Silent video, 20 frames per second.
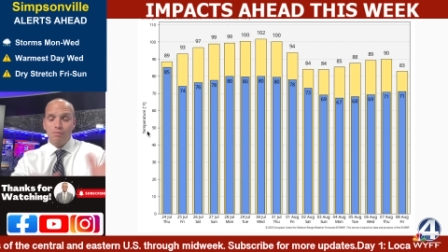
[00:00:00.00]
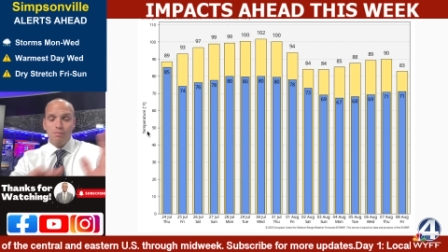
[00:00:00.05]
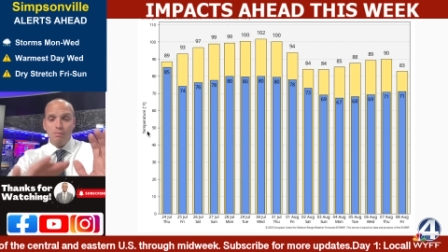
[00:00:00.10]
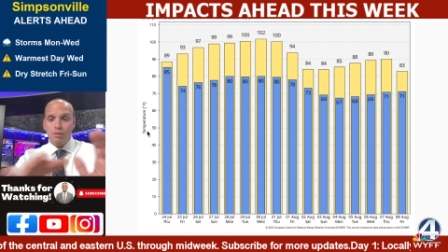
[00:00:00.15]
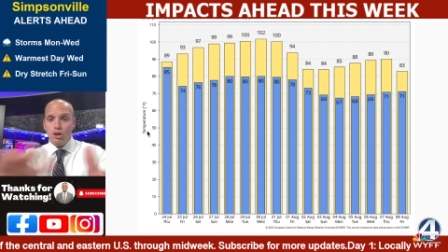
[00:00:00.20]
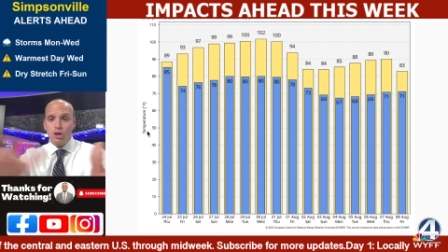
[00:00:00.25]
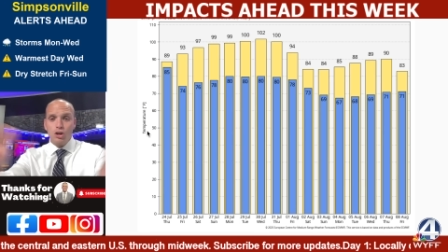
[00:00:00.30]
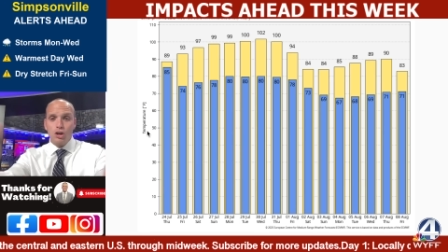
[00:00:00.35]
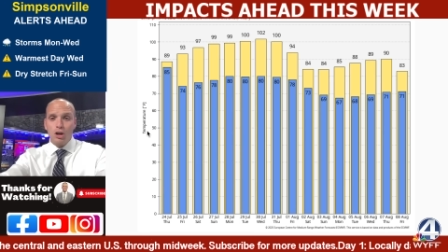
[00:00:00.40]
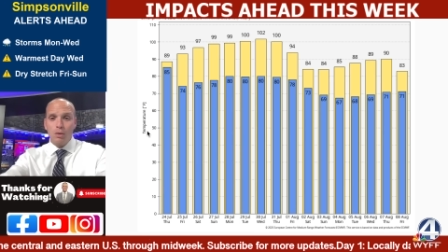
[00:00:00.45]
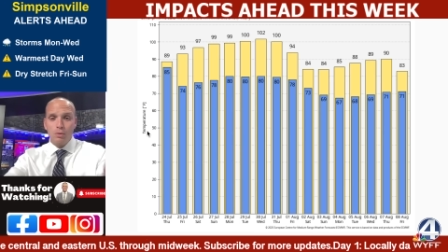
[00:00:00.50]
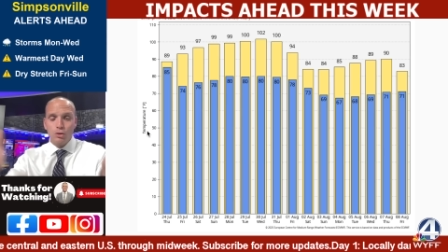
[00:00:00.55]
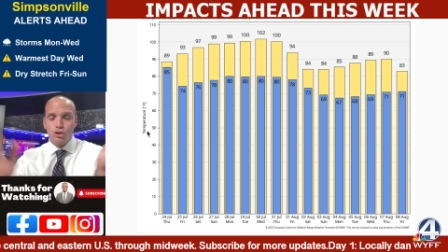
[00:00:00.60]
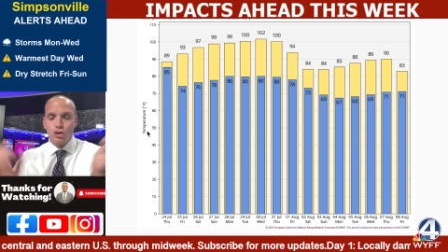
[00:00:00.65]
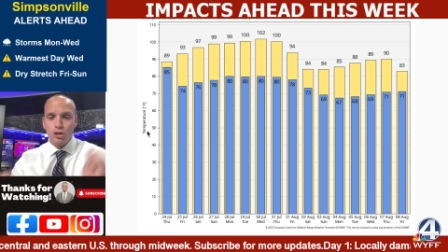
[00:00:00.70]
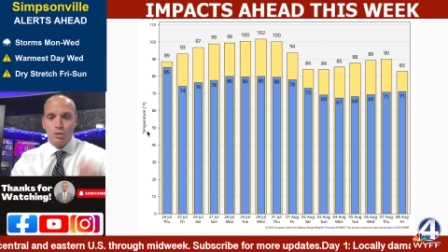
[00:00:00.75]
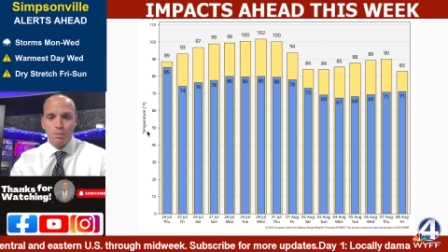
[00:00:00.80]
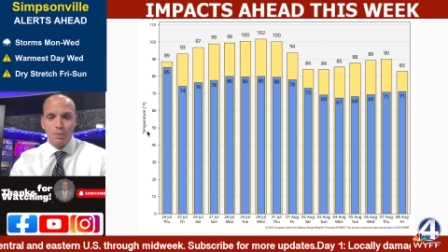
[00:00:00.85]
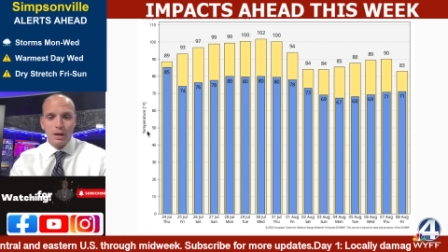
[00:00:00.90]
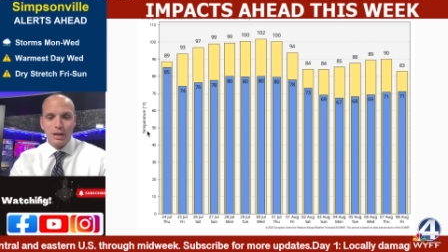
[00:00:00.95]
you could almost
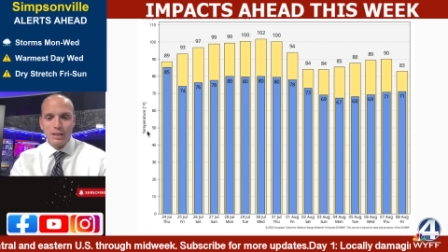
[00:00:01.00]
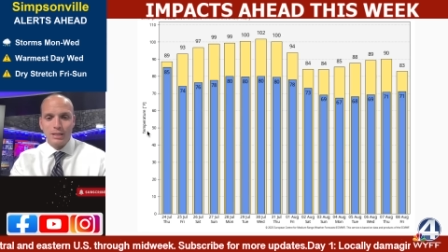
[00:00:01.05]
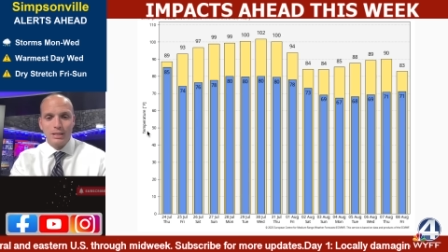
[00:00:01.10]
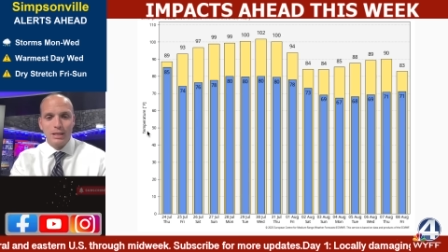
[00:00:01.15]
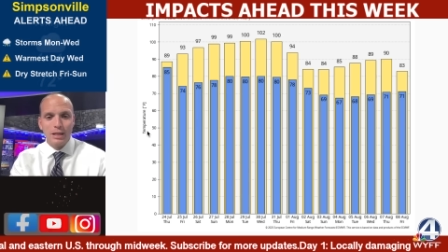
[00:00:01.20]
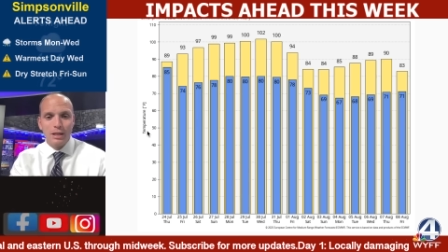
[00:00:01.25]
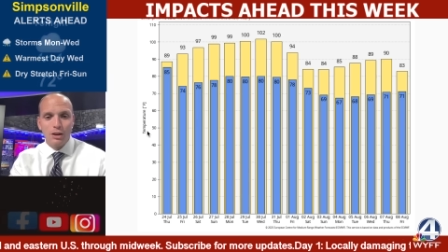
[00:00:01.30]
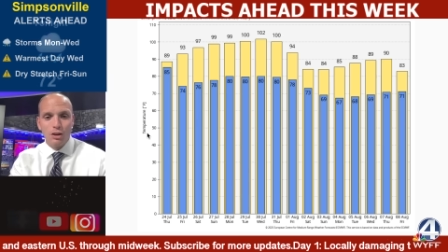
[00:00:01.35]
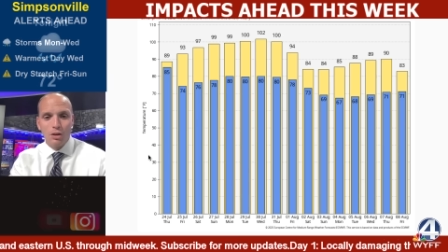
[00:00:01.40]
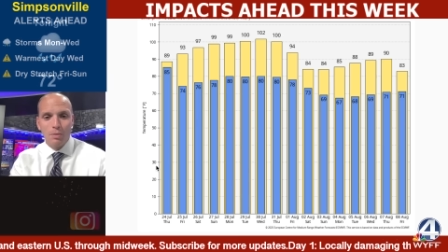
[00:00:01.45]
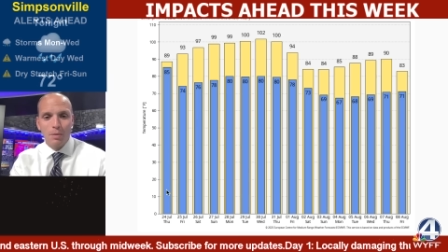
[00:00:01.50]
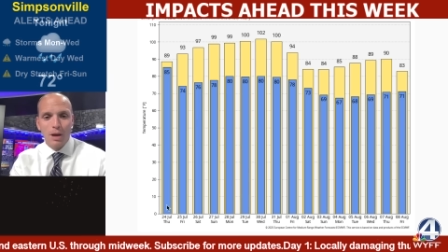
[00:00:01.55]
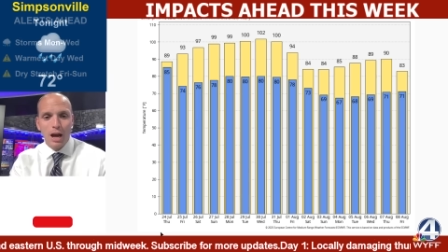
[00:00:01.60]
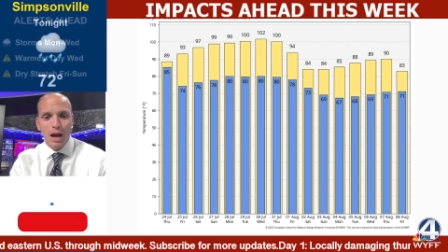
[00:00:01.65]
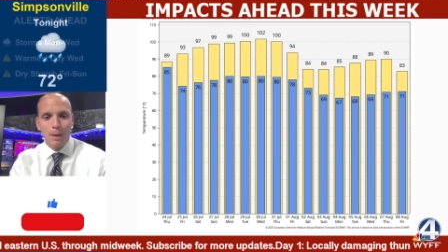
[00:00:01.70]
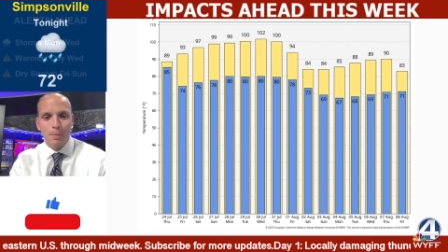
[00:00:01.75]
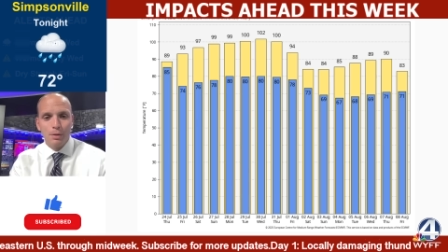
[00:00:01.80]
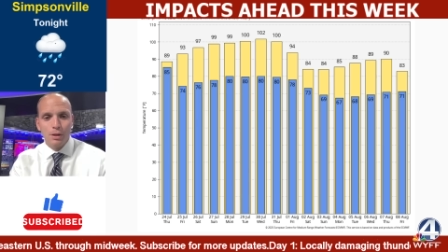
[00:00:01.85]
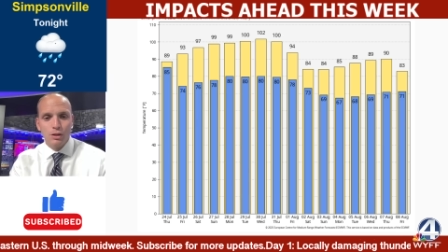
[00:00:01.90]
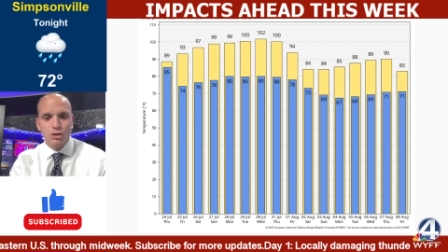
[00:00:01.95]
just pick a city on a
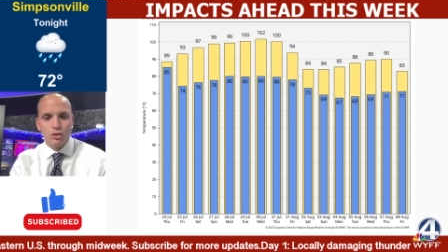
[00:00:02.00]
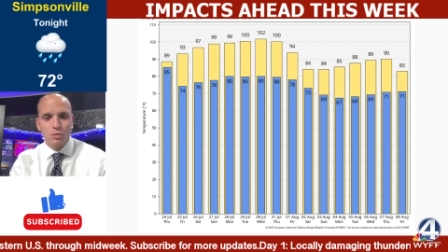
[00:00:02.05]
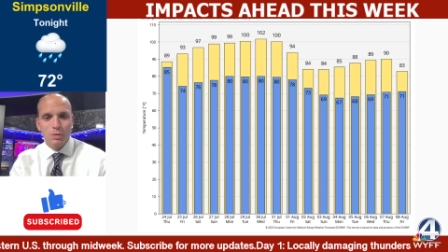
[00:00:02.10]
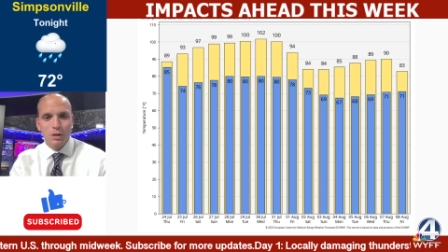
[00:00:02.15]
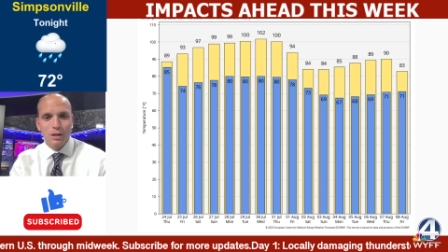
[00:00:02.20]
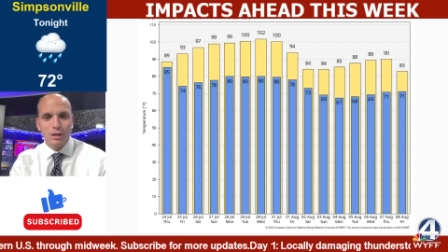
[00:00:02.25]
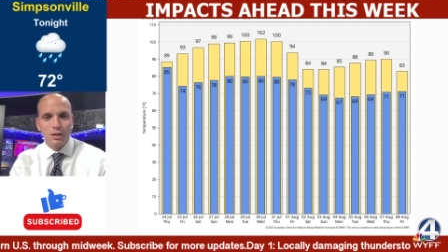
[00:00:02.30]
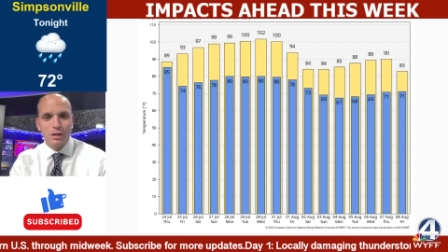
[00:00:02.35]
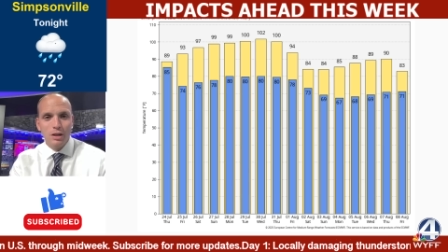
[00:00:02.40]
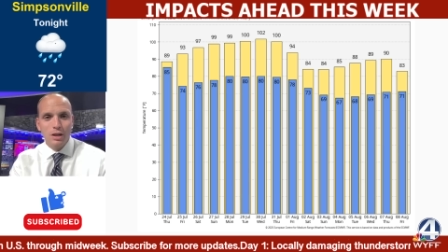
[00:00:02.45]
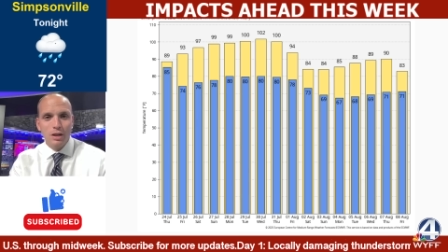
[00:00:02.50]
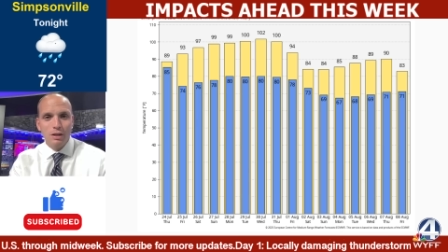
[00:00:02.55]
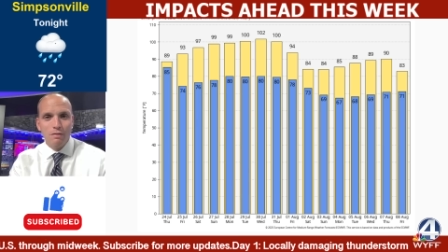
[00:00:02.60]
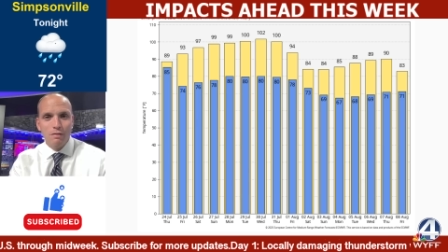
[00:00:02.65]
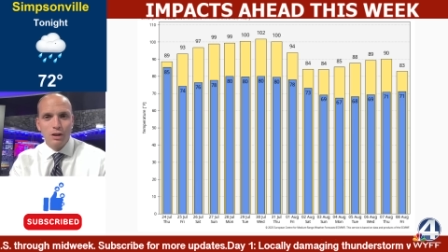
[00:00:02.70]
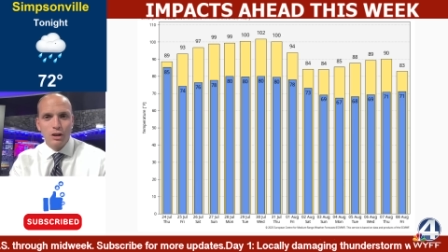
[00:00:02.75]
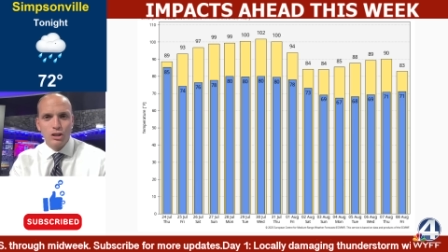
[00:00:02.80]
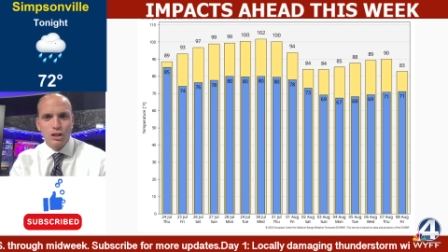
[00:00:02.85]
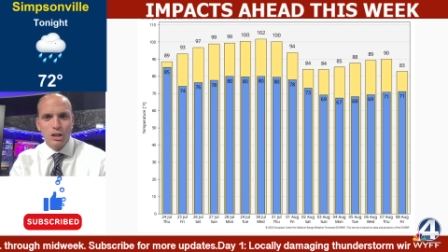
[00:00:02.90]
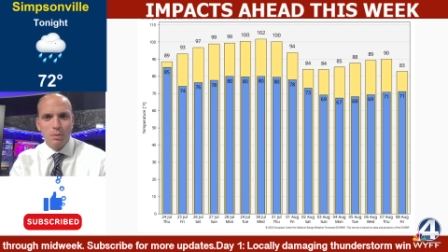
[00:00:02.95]
map, and this would be the
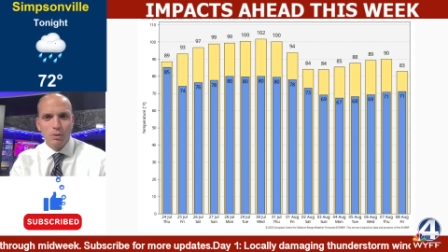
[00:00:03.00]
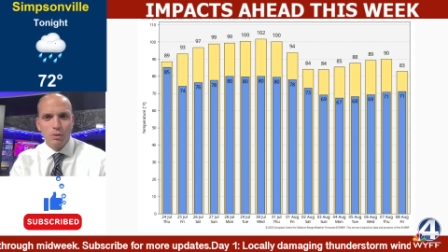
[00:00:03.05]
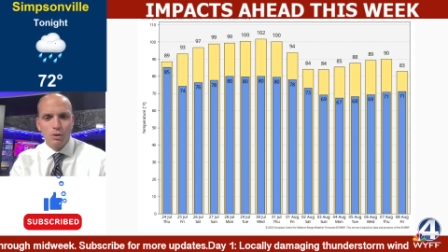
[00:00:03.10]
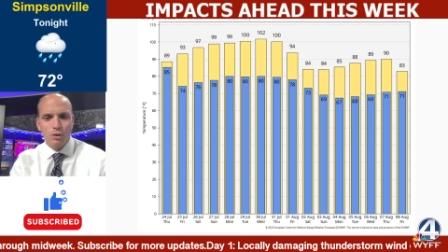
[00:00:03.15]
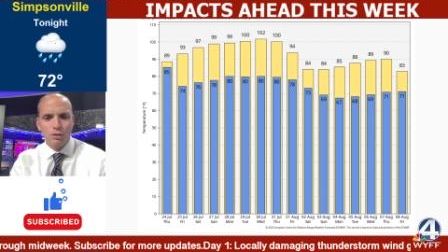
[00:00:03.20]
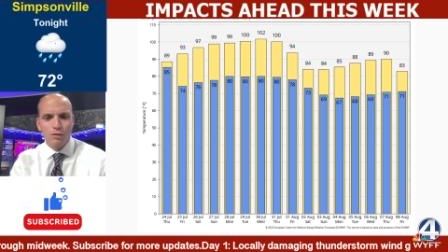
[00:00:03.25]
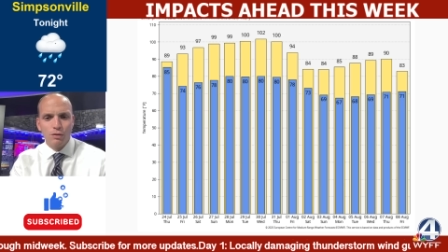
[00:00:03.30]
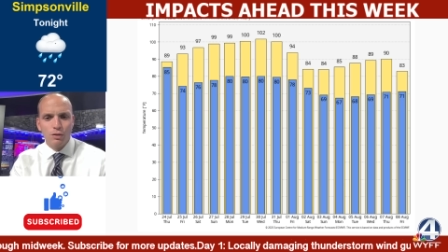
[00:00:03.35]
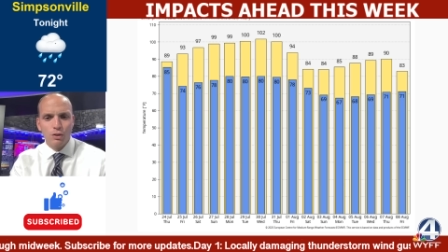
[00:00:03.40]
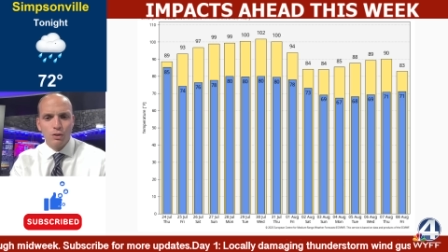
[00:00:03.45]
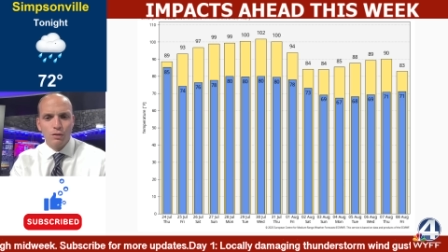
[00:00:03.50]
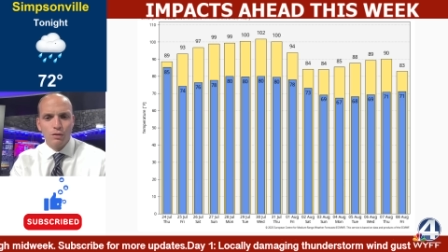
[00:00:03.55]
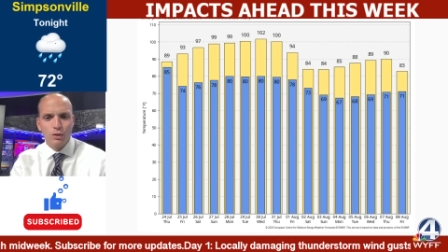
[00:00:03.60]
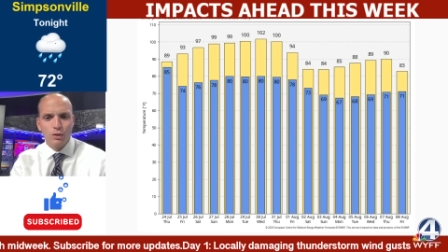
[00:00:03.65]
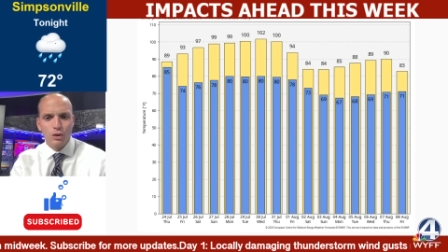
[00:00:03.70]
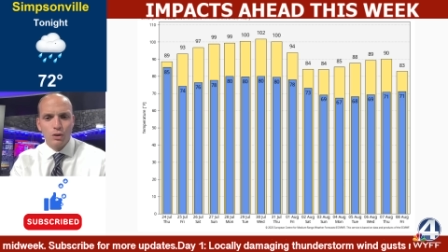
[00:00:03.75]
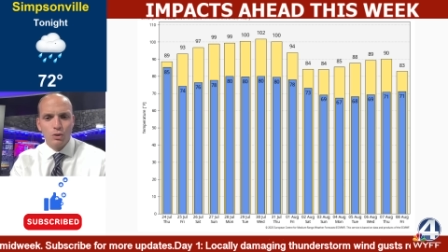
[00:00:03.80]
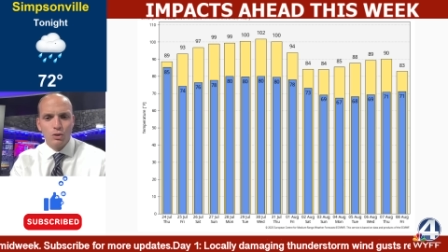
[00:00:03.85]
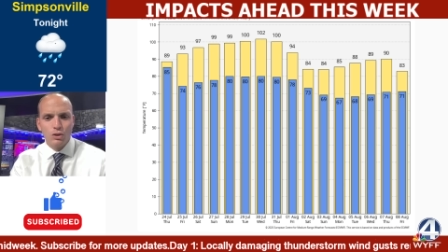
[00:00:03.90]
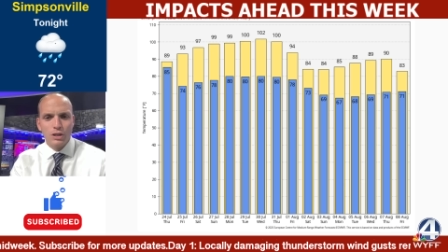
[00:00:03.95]
very similar for, for
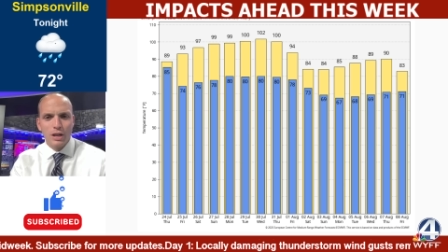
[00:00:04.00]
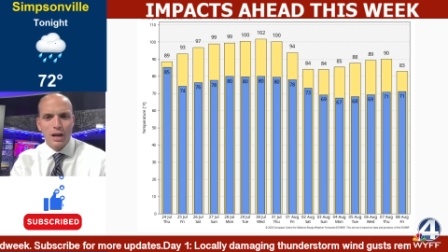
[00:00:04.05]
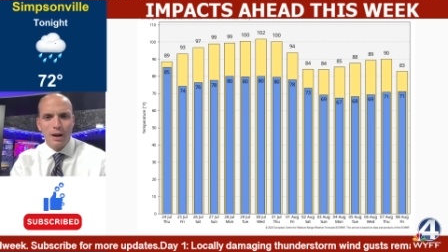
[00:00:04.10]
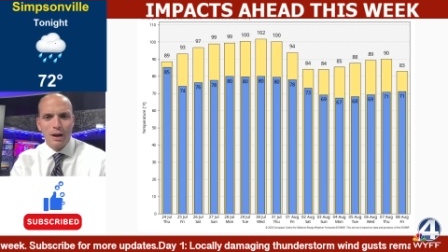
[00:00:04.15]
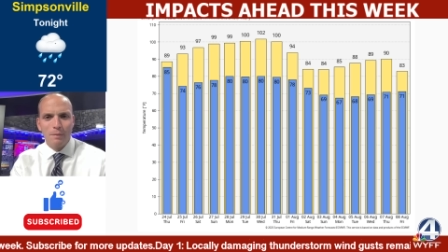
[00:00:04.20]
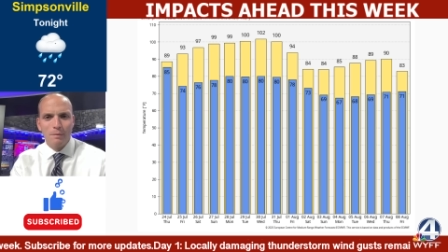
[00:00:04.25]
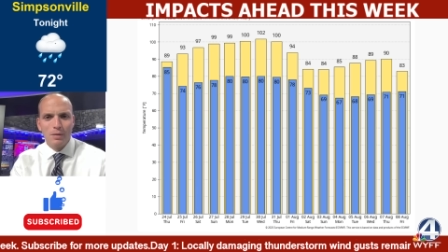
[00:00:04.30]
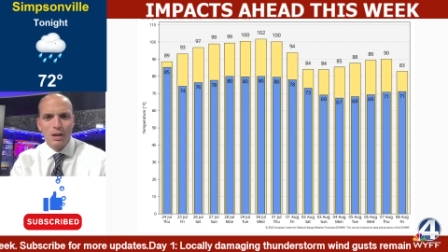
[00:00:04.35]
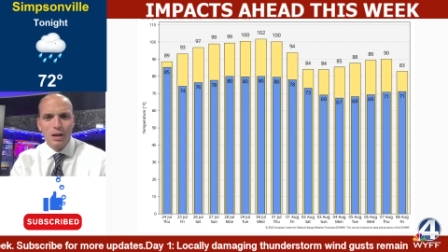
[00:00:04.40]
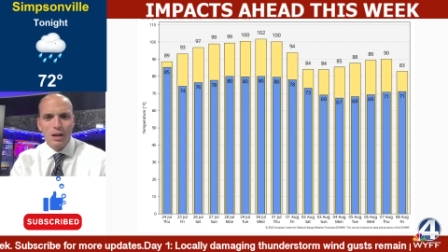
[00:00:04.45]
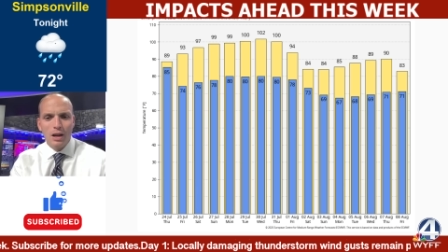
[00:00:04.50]
your town.